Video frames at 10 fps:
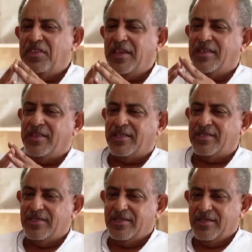thing that
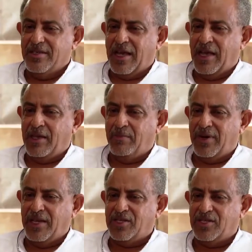I
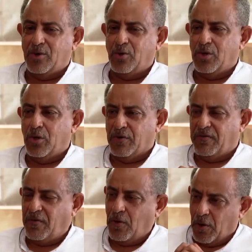bless the good Lord
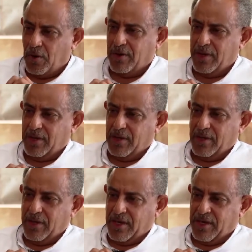for
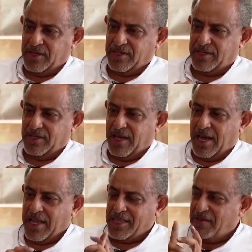is
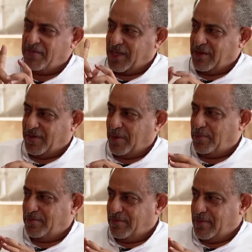I never give
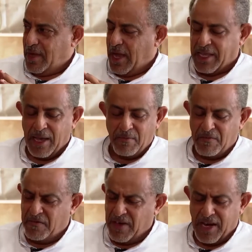up and
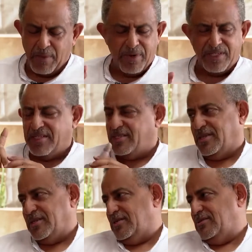I'm very
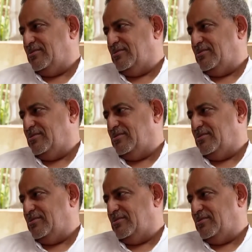persistent.